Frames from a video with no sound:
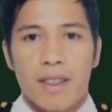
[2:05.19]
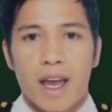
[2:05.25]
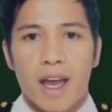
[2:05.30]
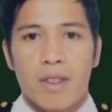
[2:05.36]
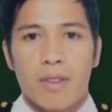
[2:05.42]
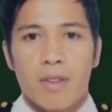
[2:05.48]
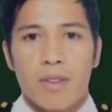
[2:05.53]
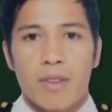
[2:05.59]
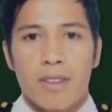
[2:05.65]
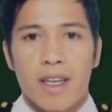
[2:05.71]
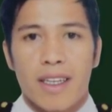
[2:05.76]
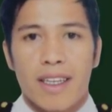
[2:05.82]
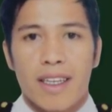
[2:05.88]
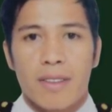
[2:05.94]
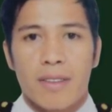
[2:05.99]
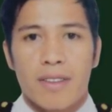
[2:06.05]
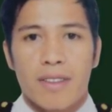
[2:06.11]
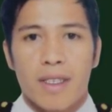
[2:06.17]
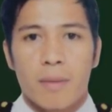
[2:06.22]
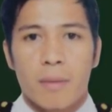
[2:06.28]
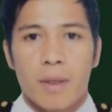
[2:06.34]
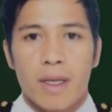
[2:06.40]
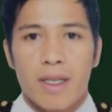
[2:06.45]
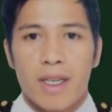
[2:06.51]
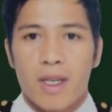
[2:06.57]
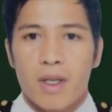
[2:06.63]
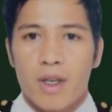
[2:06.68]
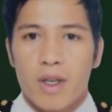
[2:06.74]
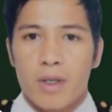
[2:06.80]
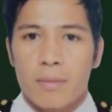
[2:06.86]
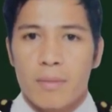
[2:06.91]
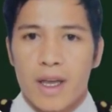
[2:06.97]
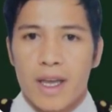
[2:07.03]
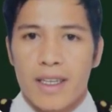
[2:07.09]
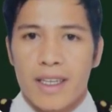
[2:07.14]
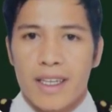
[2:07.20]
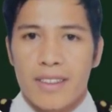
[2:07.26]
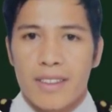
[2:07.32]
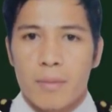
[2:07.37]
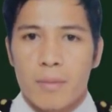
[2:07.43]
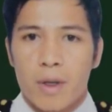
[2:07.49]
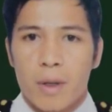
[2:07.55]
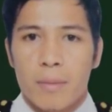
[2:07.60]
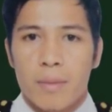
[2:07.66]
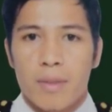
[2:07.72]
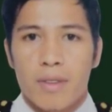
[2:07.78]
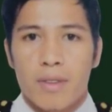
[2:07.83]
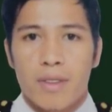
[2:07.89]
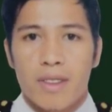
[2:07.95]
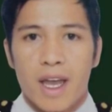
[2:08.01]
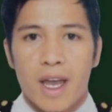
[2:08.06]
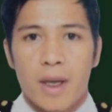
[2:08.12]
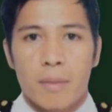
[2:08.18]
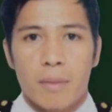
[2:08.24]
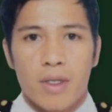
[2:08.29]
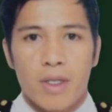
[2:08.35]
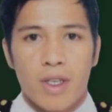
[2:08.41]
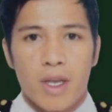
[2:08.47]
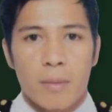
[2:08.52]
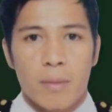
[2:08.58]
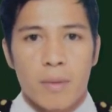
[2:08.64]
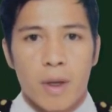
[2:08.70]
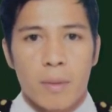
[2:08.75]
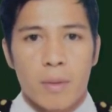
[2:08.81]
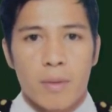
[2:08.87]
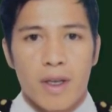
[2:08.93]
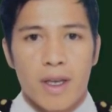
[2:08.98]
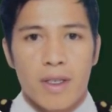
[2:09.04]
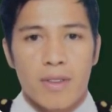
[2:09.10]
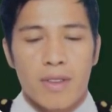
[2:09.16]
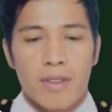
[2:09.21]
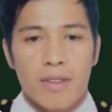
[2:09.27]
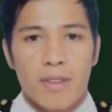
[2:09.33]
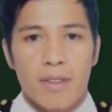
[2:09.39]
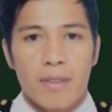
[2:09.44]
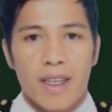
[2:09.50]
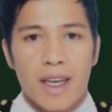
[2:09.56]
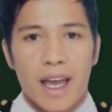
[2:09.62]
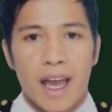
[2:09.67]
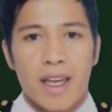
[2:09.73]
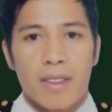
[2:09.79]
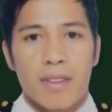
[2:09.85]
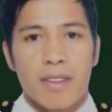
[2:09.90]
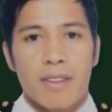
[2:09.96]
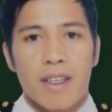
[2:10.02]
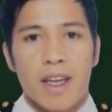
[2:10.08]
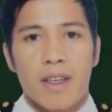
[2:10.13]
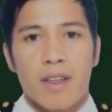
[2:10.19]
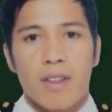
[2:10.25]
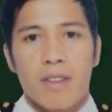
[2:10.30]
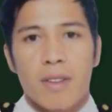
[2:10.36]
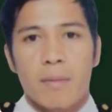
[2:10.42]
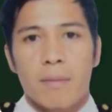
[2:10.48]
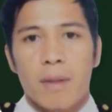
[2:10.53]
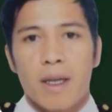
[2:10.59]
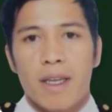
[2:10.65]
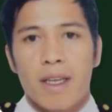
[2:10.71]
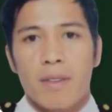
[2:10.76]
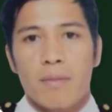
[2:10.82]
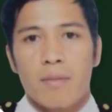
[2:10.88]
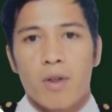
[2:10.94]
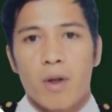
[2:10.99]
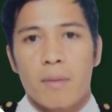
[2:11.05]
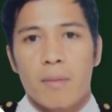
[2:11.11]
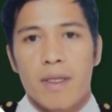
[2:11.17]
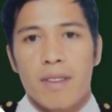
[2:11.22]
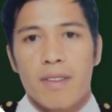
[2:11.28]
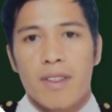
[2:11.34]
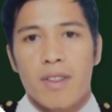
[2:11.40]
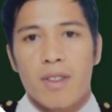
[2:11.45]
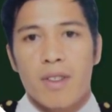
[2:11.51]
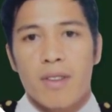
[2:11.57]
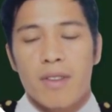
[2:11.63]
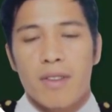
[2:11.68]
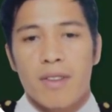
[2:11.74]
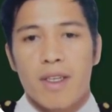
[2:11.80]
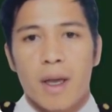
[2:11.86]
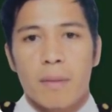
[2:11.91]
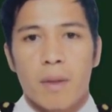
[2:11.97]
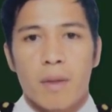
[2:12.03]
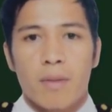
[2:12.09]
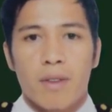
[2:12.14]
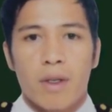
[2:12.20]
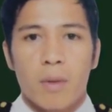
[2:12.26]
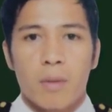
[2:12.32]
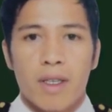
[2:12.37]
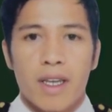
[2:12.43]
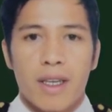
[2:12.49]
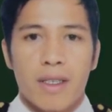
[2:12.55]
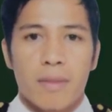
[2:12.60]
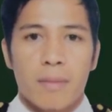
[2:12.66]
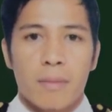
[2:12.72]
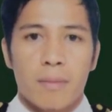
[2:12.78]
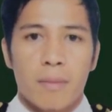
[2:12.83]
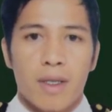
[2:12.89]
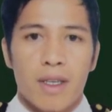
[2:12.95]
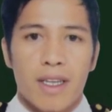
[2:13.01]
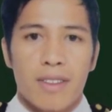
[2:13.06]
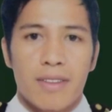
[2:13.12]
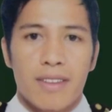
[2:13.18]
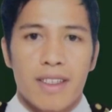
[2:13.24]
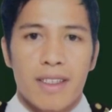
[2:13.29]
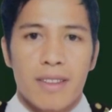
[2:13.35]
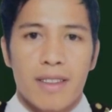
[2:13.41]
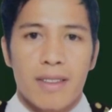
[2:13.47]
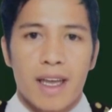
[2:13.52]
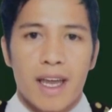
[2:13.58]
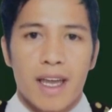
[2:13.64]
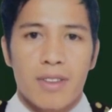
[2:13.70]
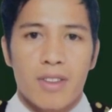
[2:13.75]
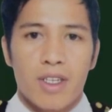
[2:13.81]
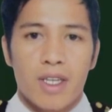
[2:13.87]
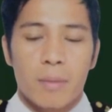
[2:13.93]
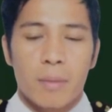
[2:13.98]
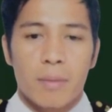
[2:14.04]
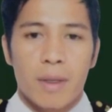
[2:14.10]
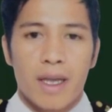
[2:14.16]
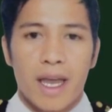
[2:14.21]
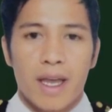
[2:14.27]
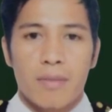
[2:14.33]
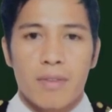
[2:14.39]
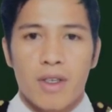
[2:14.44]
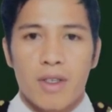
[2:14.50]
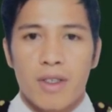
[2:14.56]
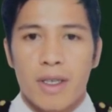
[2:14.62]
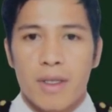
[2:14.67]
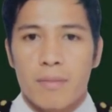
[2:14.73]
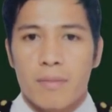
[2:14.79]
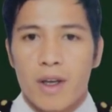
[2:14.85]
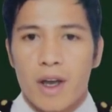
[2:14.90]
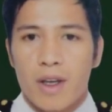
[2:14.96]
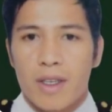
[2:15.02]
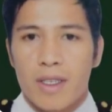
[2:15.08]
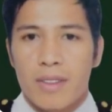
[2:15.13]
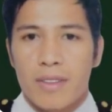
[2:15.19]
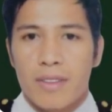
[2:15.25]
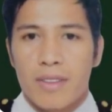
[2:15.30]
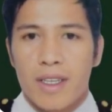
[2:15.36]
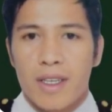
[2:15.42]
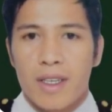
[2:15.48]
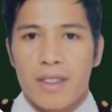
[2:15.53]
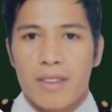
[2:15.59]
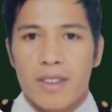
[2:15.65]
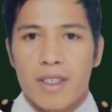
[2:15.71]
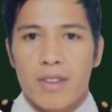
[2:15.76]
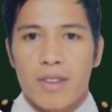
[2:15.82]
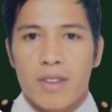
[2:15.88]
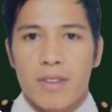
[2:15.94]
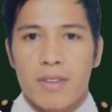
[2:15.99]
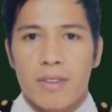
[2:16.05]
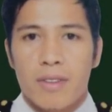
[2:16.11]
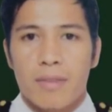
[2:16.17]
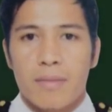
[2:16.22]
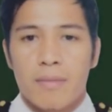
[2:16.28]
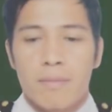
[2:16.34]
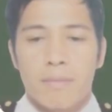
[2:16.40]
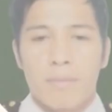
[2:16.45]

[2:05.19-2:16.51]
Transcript: Understanding the stability curve and its parameters helps ship operators and designers make informed decisions about loading, ballasting, and ship behavior in various sea conditions.